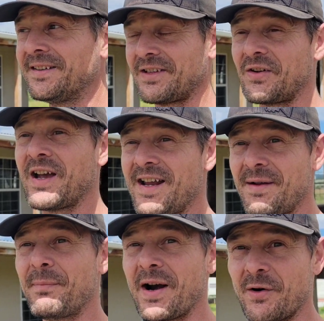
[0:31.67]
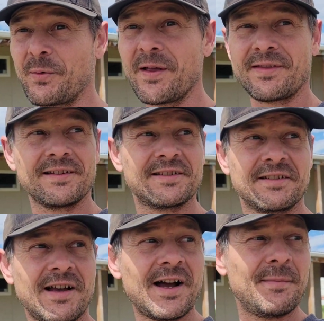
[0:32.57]
So kind of bear with us.
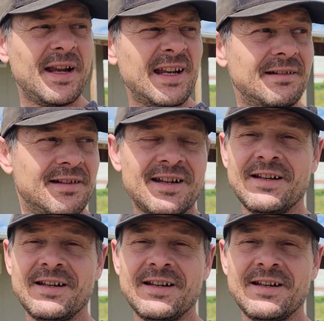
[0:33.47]
I mean,